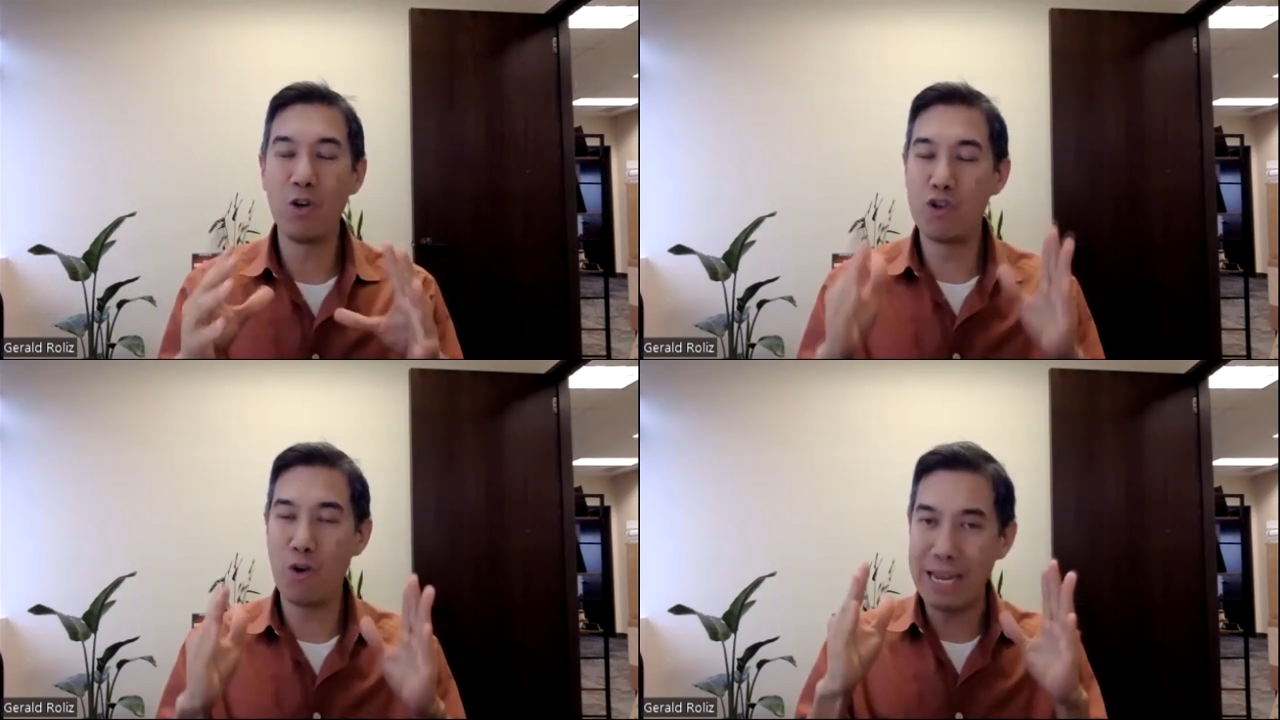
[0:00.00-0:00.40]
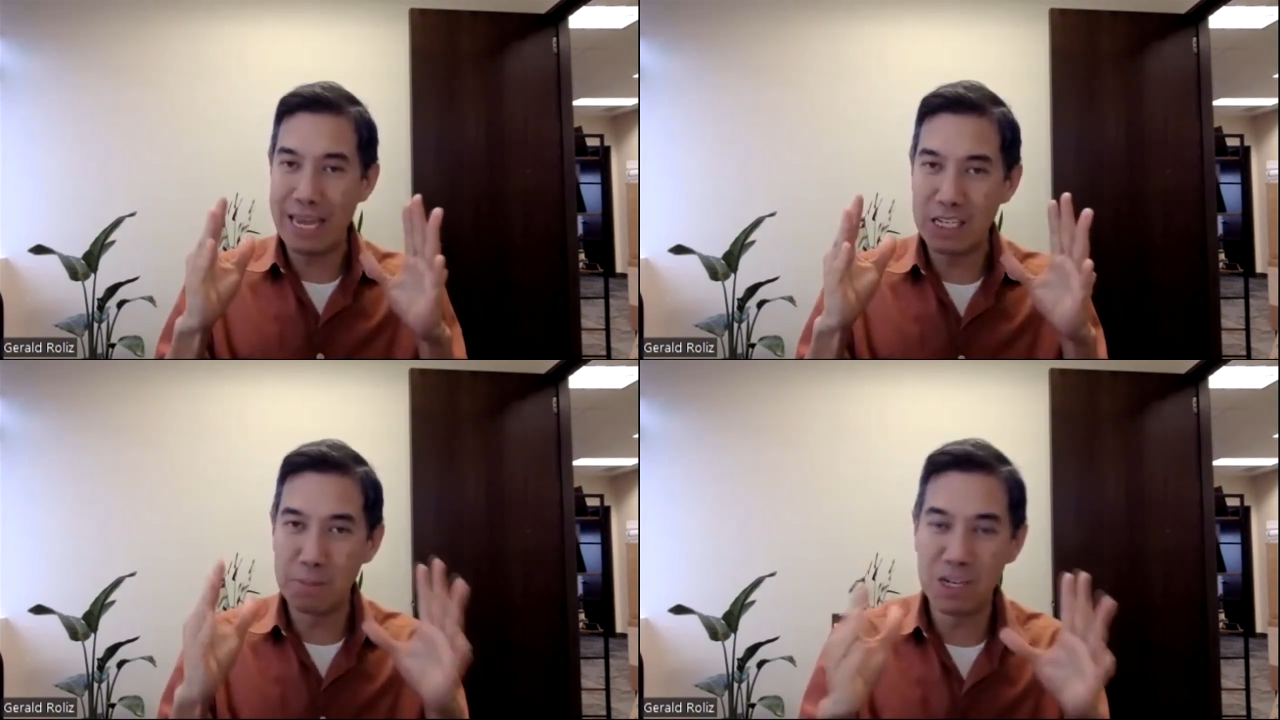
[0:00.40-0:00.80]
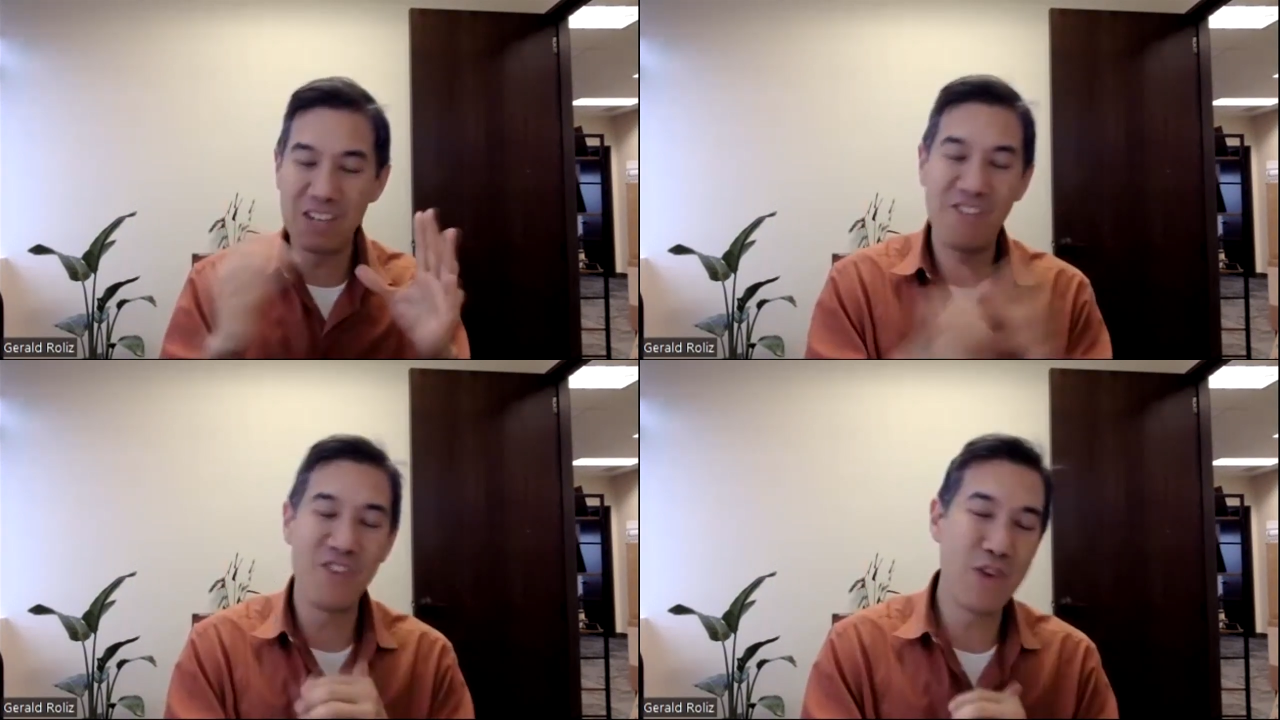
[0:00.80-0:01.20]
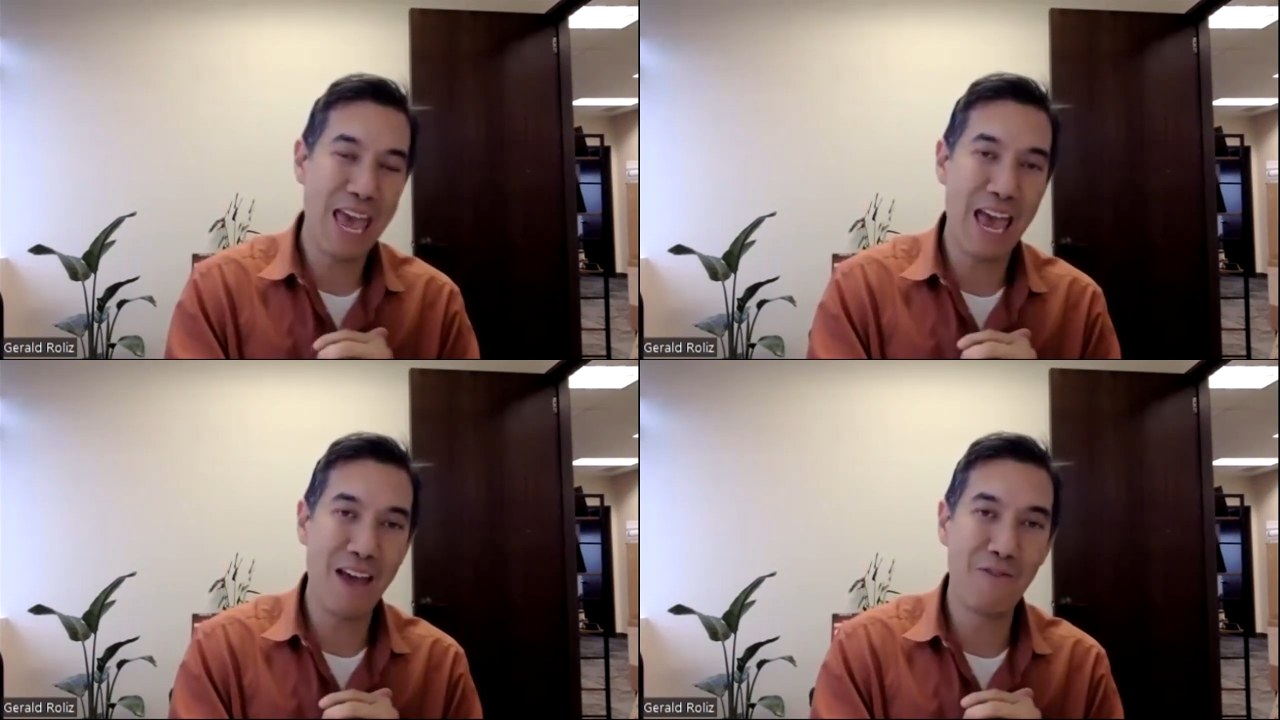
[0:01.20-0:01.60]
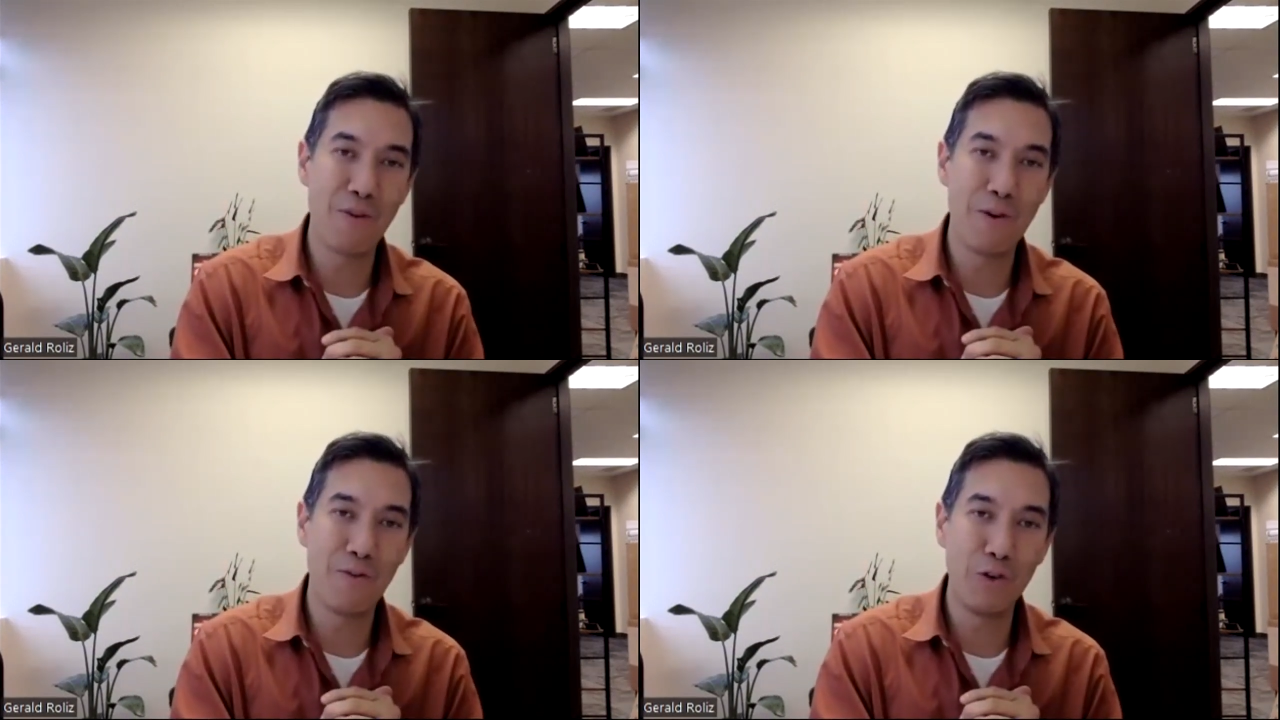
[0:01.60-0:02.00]
Try to get as much of it you can
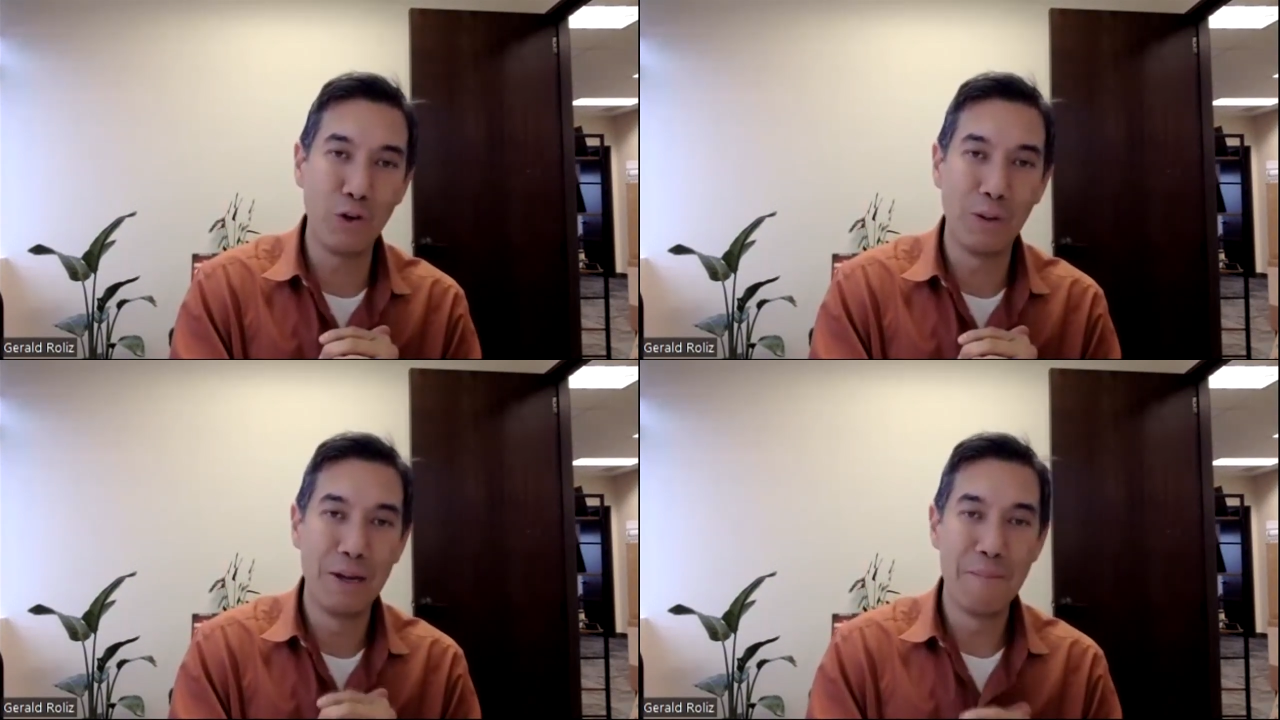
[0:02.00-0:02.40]
from your food.